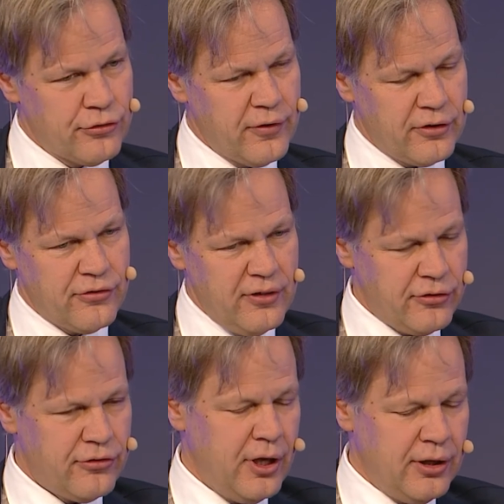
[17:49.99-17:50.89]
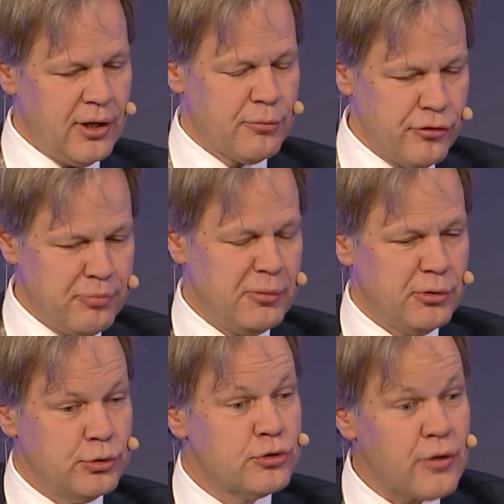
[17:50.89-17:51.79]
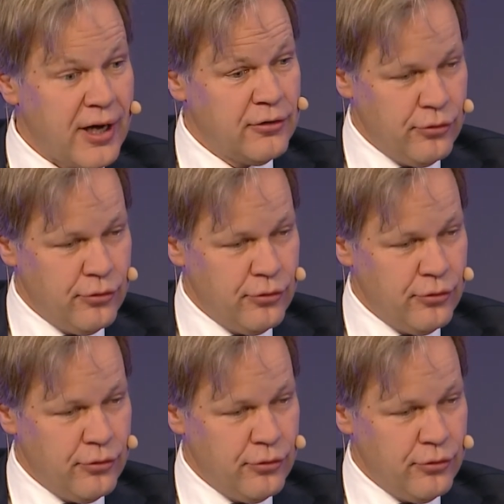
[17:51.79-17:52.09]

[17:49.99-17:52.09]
So there's a number of people who try